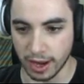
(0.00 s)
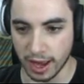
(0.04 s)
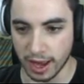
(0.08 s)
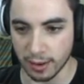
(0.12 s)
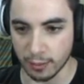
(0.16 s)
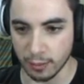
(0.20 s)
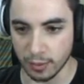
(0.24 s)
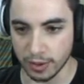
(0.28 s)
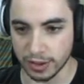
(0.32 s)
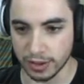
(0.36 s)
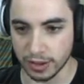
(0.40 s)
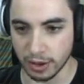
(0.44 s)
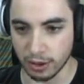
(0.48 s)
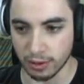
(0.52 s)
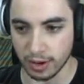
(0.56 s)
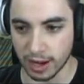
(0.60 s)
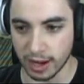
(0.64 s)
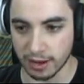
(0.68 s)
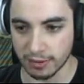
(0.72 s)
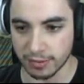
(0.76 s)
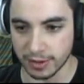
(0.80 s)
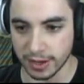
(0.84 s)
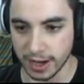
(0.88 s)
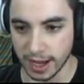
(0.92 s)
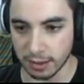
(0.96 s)
and we don't
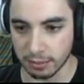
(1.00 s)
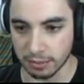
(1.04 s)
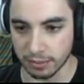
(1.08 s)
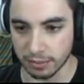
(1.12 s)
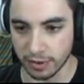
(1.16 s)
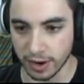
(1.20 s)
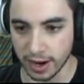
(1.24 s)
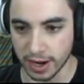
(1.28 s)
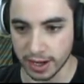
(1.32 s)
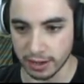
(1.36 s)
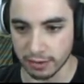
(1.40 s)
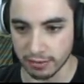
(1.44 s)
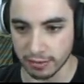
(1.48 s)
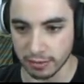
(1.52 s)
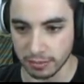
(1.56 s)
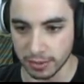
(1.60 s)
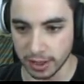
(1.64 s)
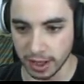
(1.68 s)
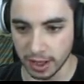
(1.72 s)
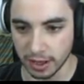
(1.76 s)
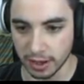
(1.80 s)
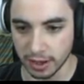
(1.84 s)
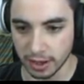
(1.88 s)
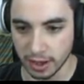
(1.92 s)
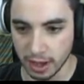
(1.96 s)
have names for any of them
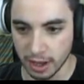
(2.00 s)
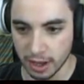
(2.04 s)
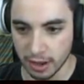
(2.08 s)
yet.